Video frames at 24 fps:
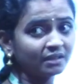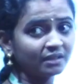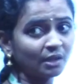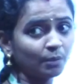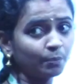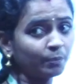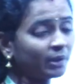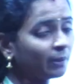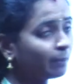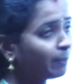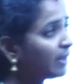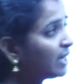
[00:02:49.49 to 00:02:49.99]
the
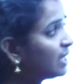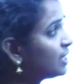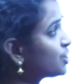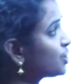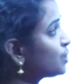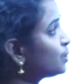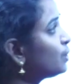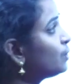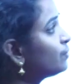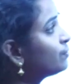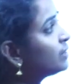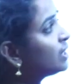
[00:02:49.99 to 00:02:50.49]

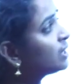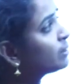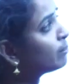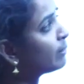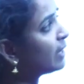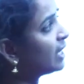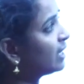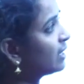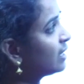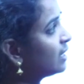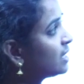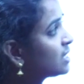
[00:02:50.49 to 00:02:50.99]
preparation of that
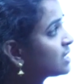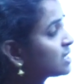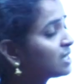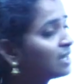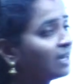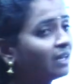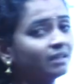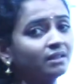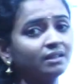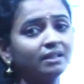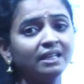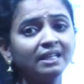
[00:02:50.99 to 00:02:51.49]

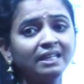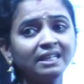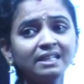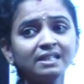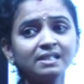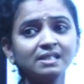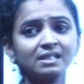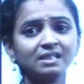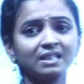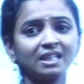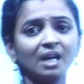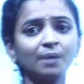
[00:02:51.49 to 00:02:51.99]
medication
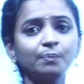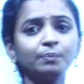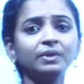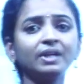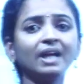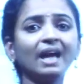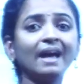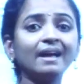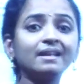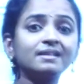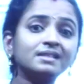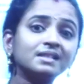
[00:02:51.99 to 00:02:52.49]
is kept
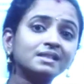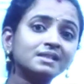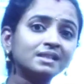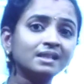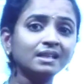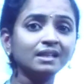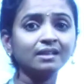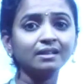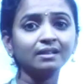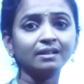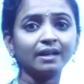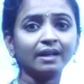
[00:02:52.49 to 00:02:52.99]
as a
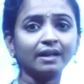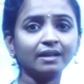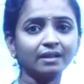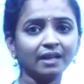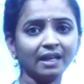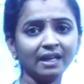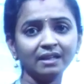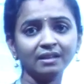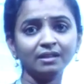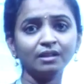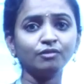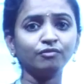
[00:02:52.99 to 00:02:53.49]
secret
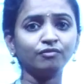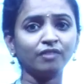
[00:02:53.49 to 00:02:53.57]
in the